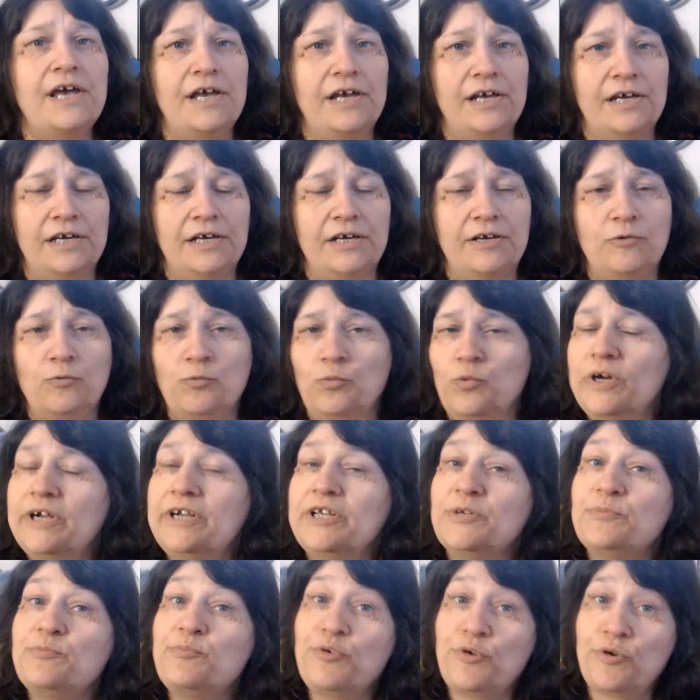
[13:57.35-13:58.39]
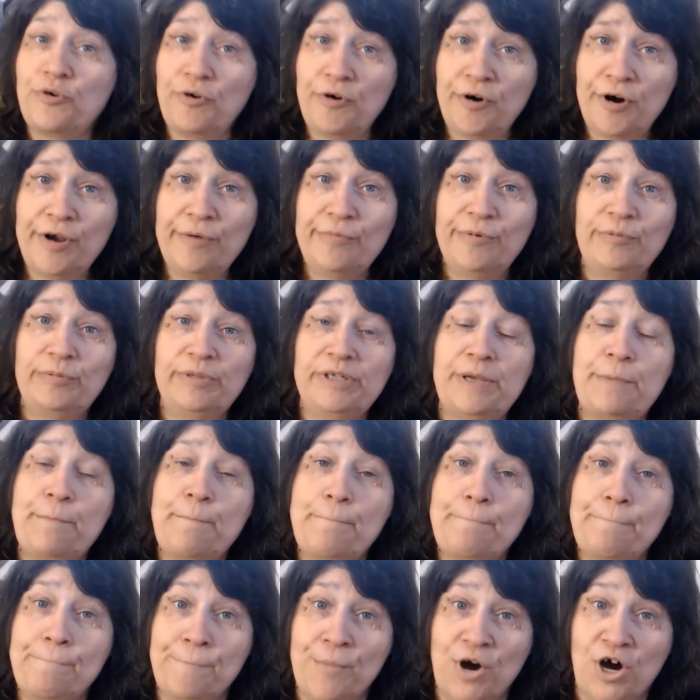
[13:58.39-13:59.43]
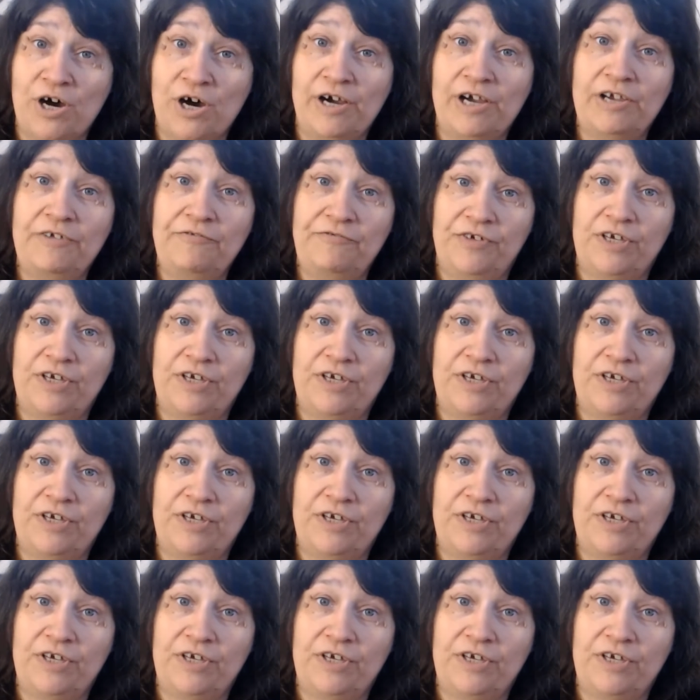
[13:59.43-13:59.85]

and what is probably my